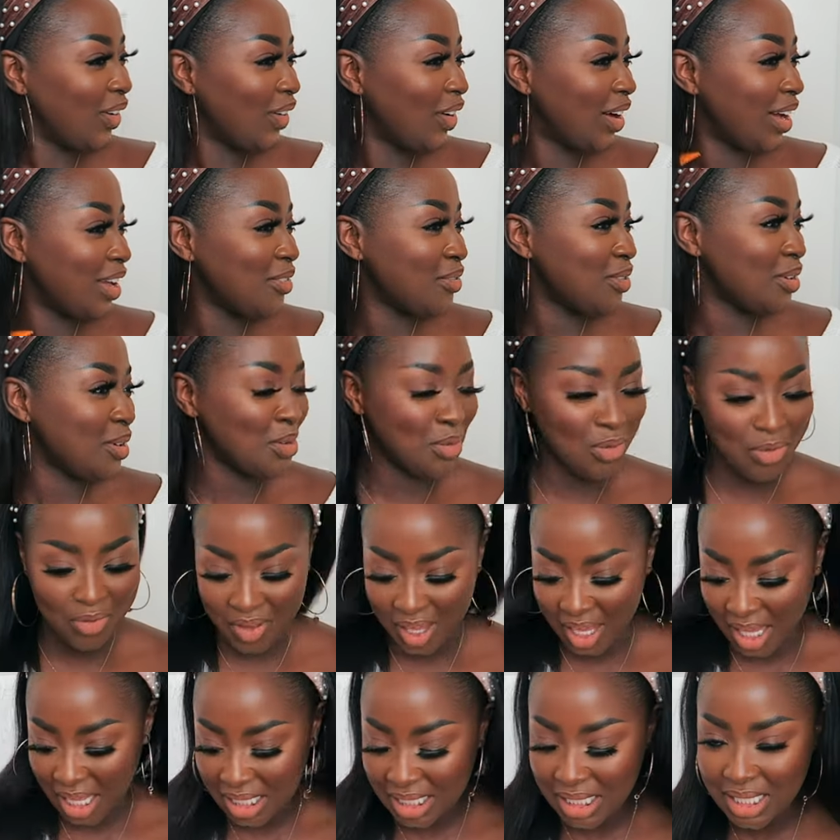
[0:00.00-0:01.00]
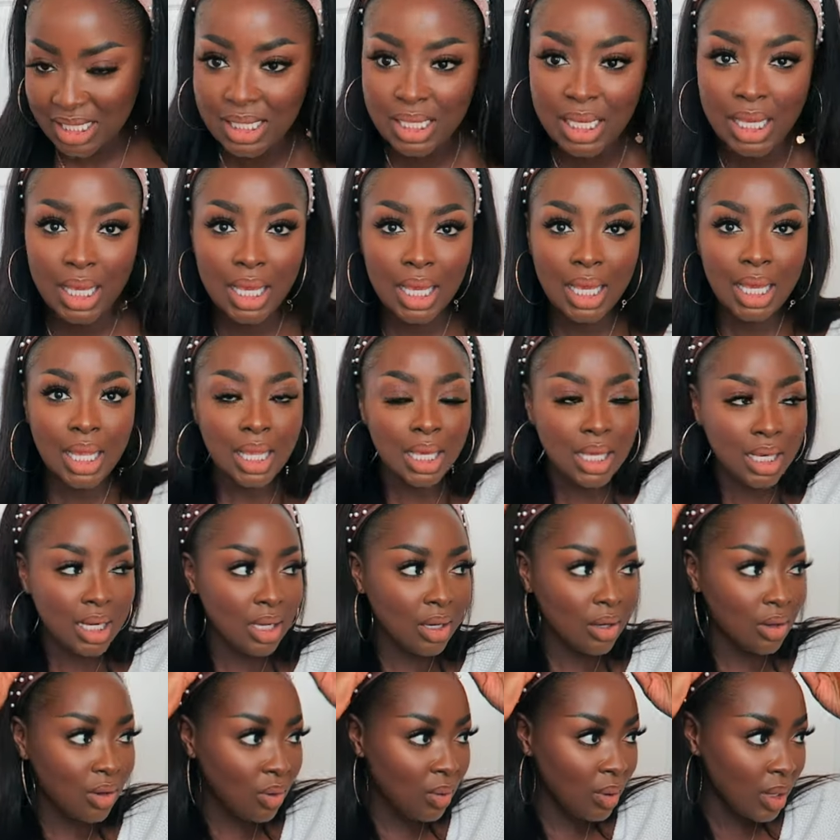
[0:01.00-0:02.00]
I feel fancy, you
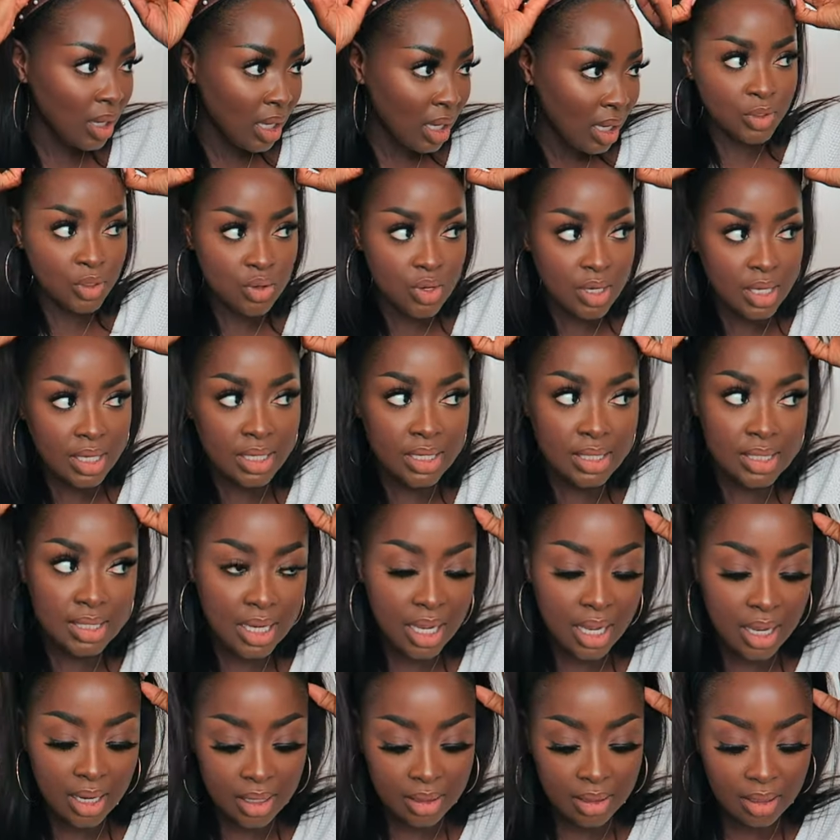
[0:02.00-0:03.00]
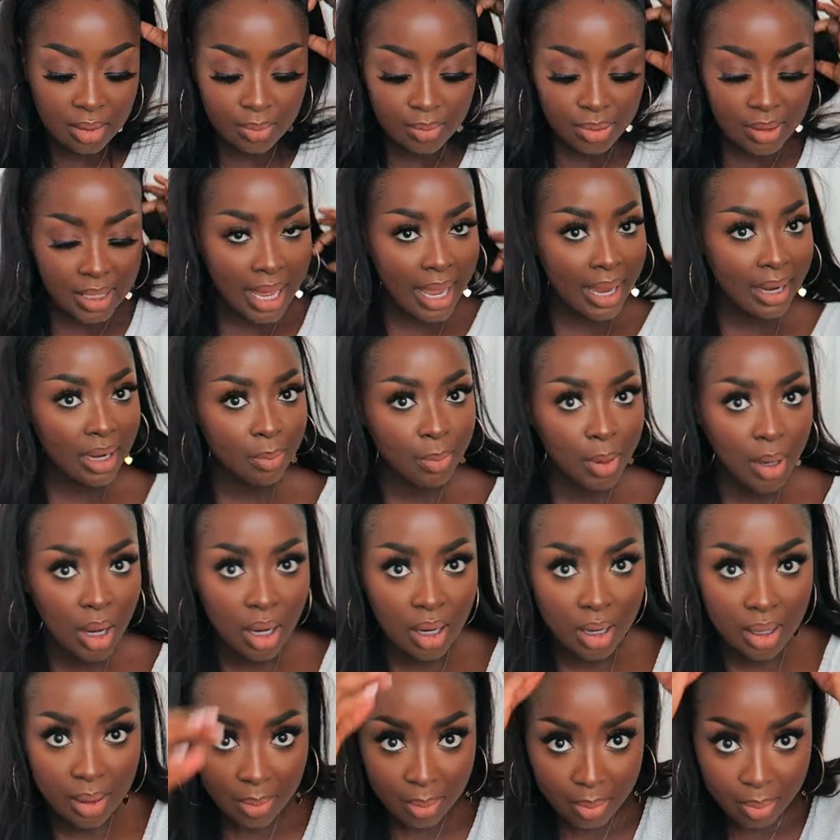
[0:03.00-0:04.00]
know? So you can tuck the black
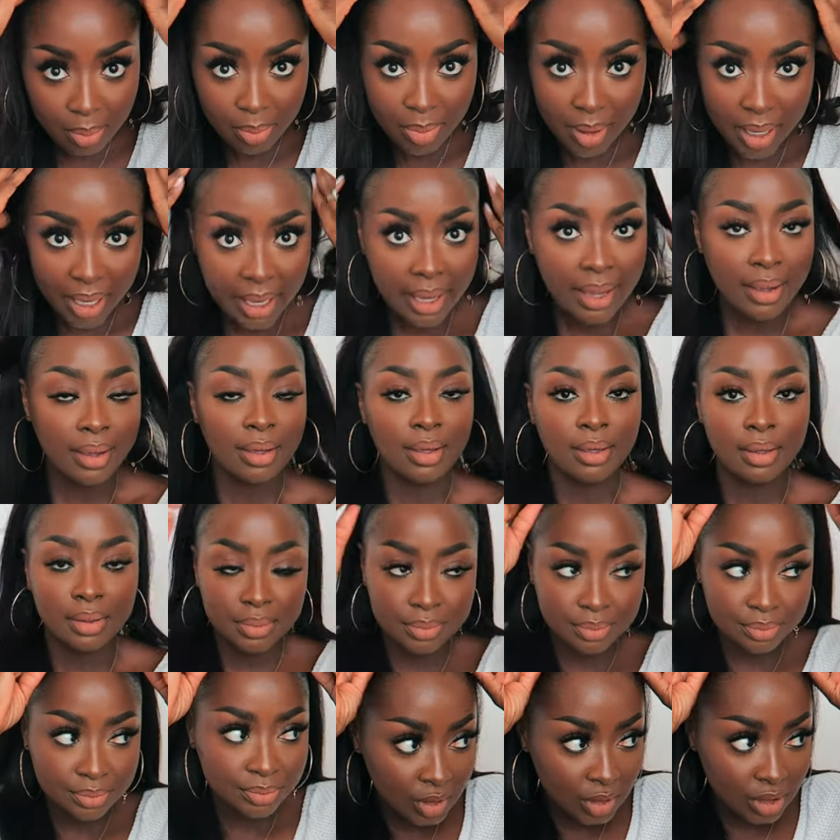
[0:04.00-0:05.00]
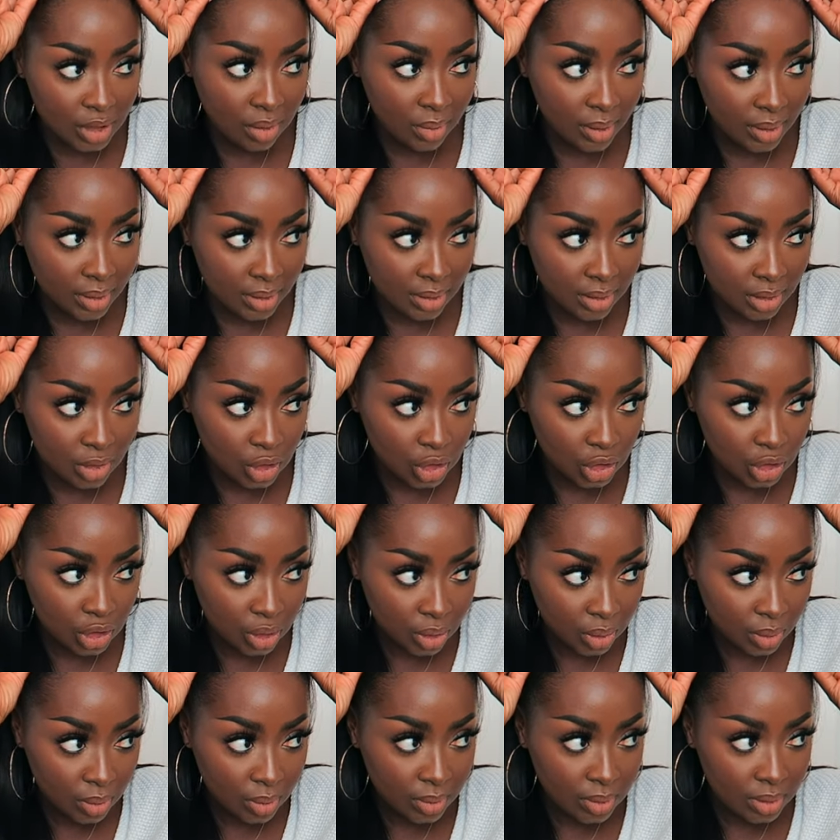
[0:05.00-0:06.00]
part back so it
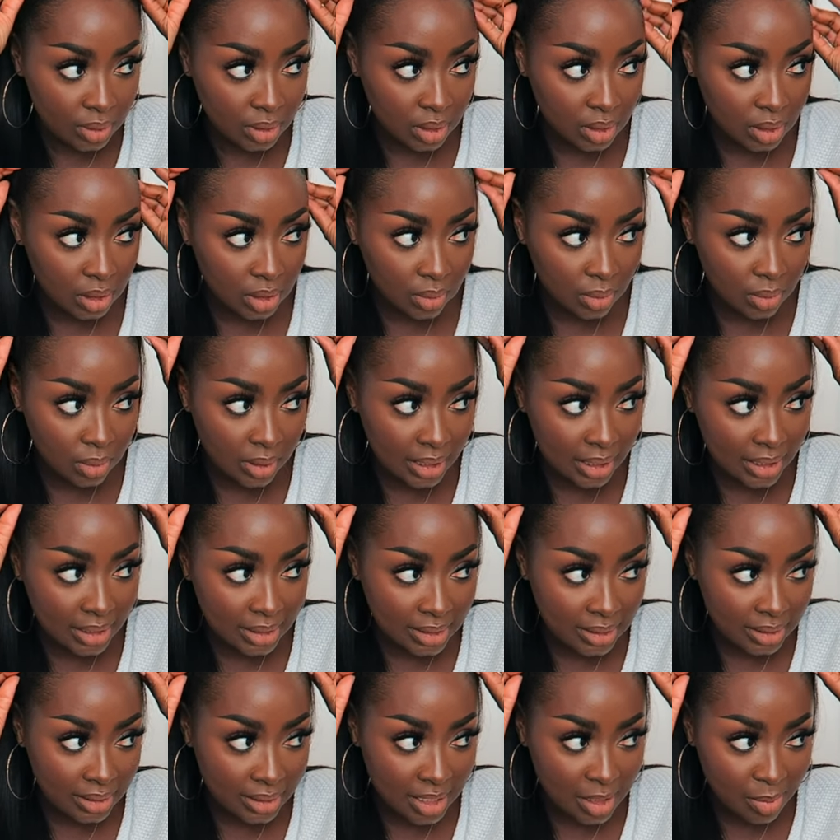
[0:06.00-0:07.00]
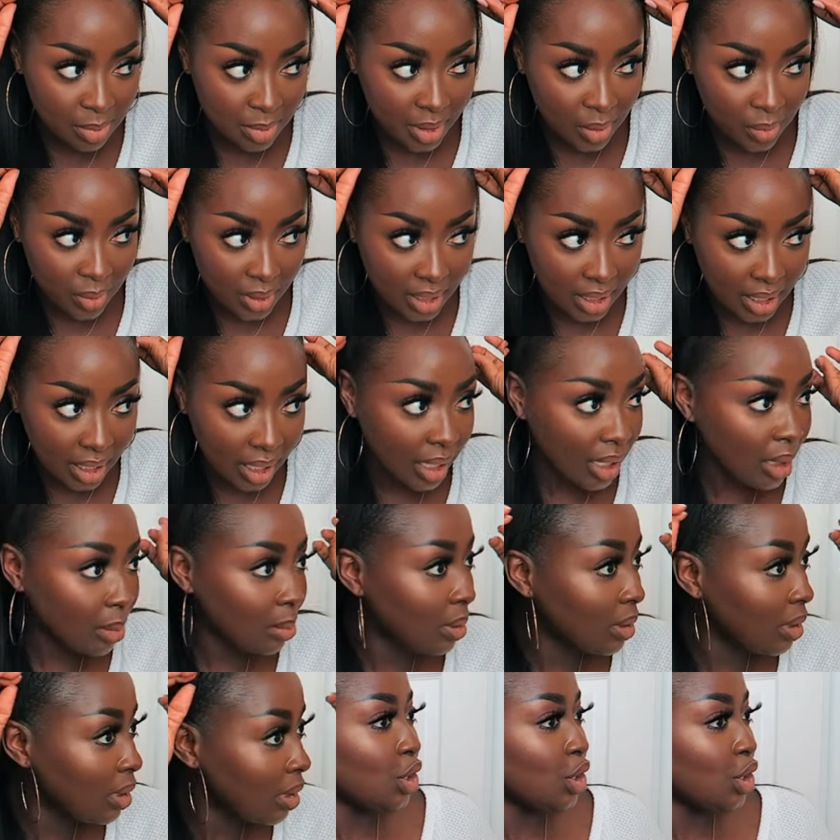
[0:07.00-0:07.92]
shows a little less. That's my wig cap.